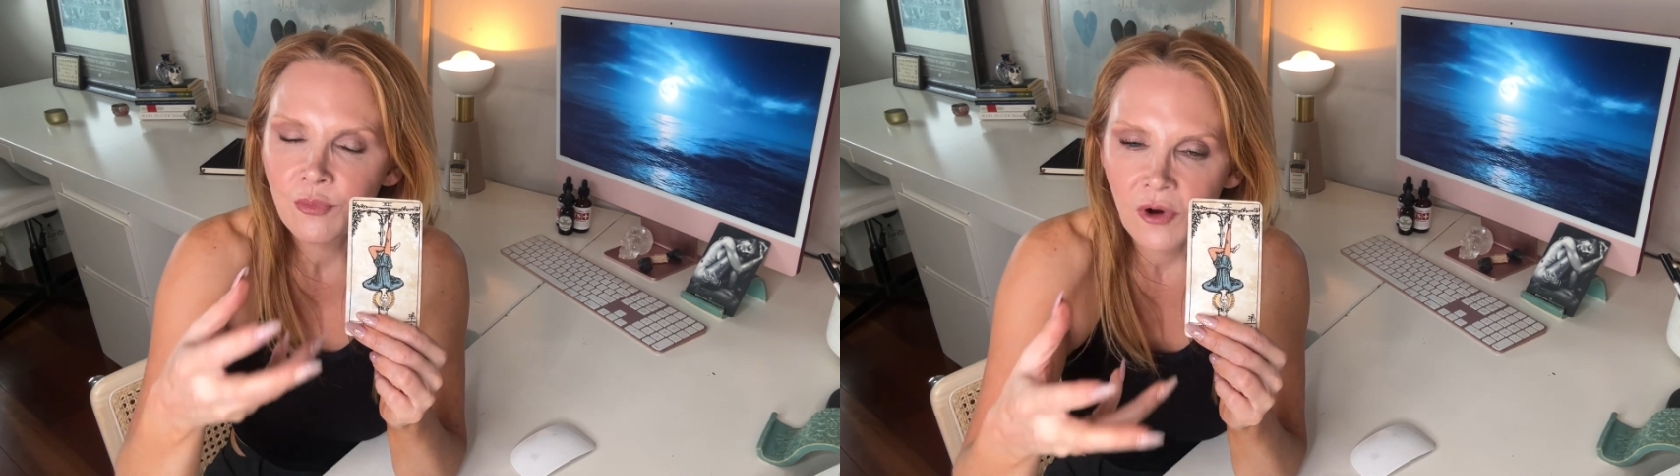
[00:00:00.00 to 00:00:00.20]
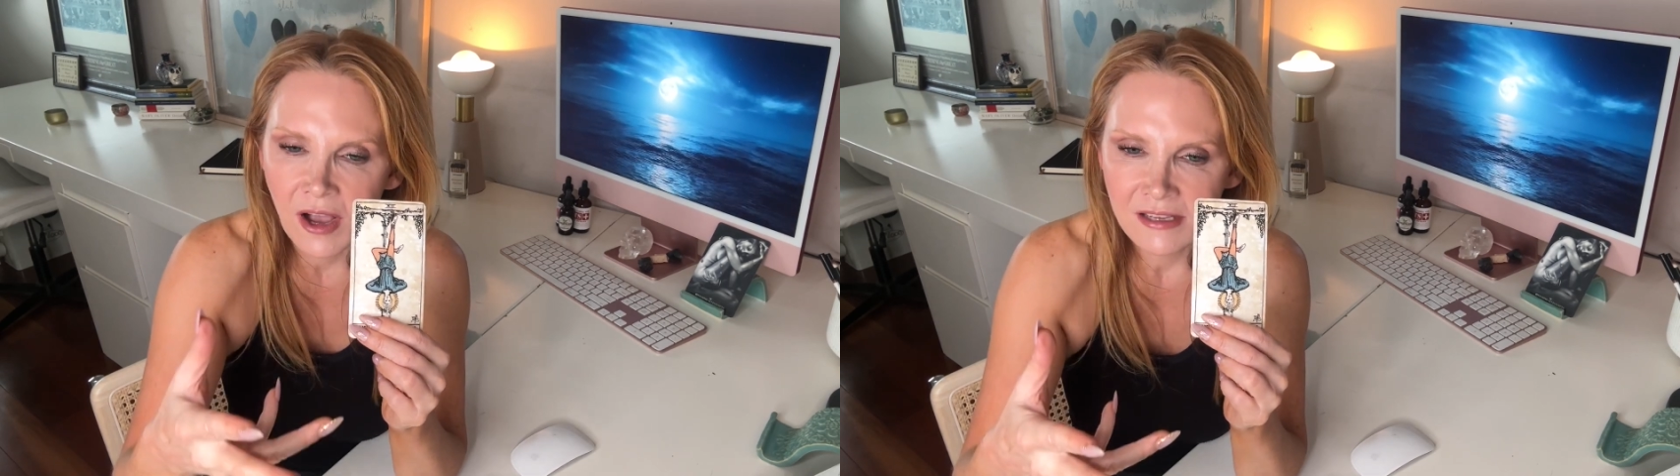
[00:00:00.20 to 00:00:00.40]

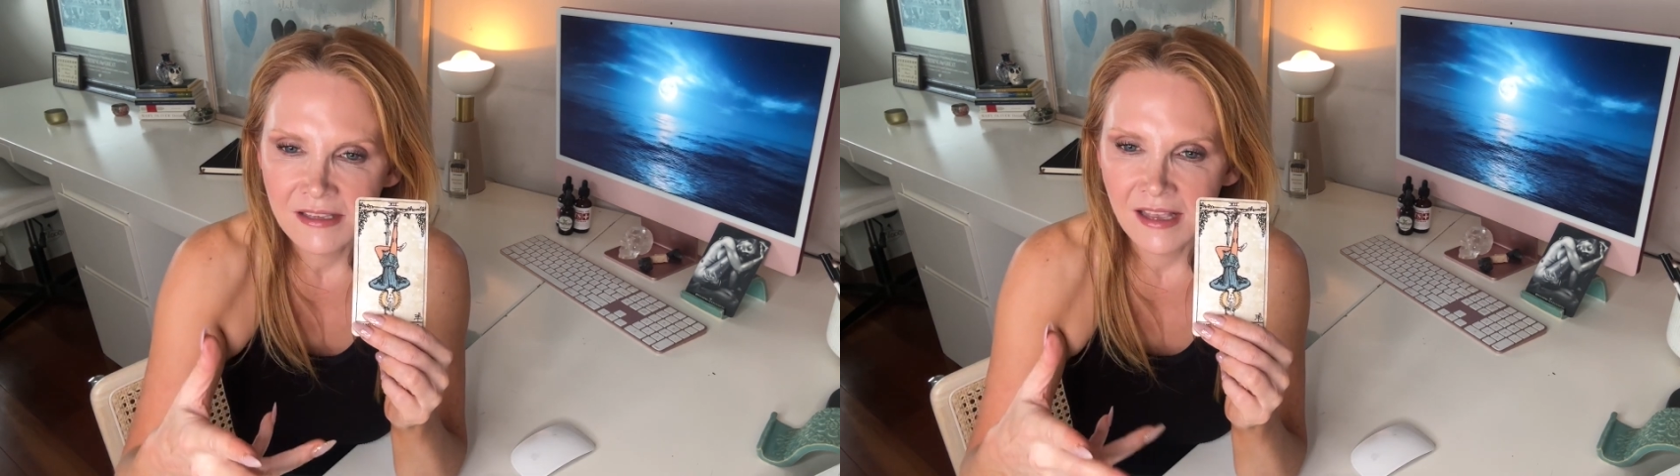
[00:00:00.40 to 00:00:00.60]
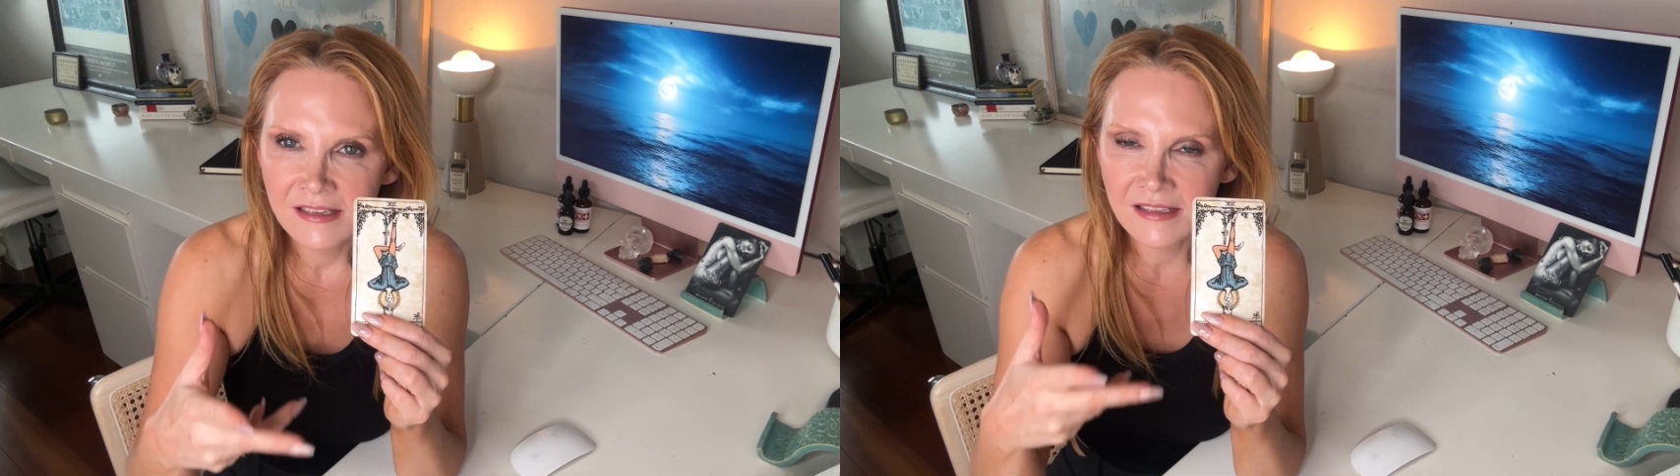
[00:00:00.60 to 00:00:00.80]

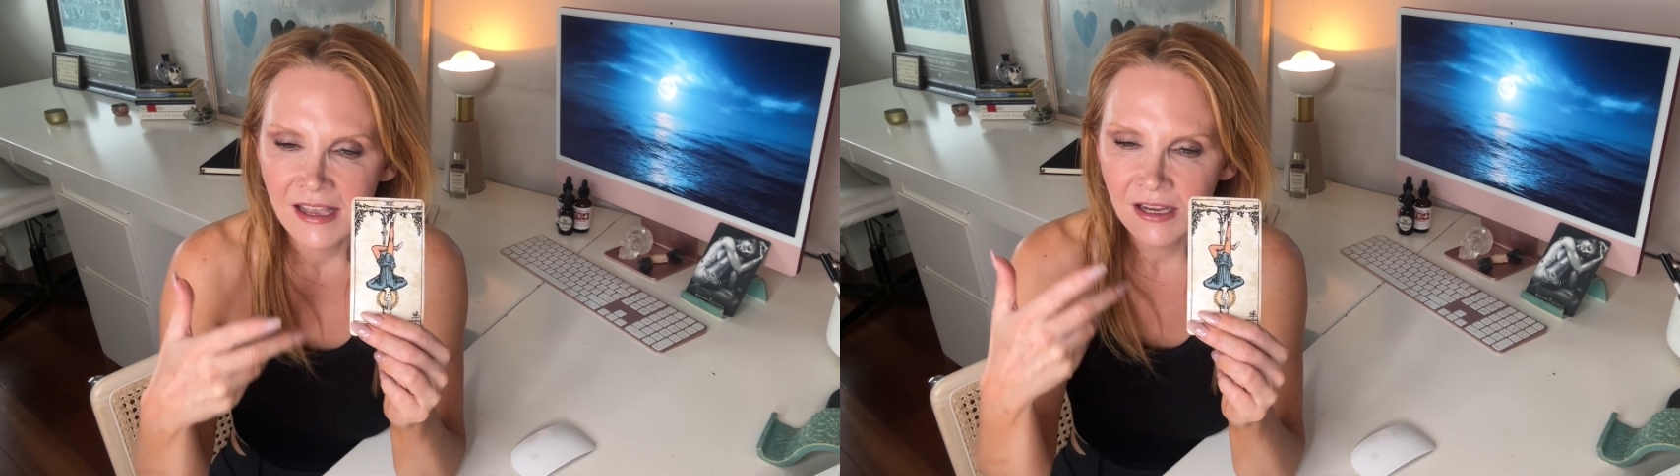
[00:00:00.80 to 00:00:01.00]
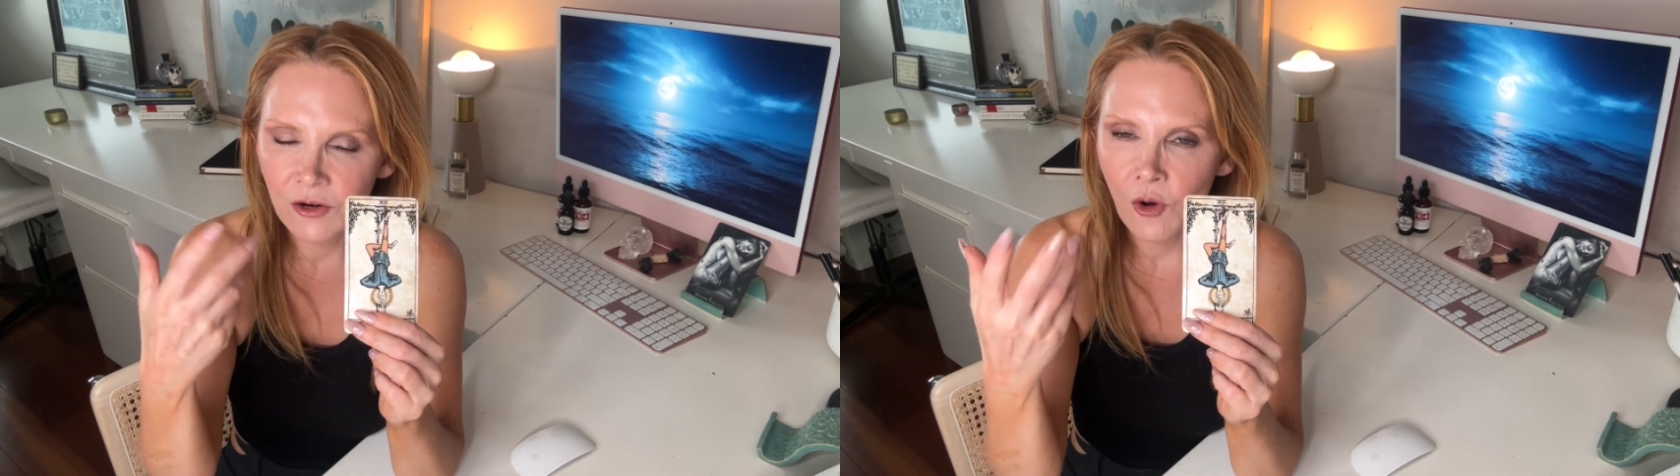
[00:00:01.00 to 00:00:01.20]
process that can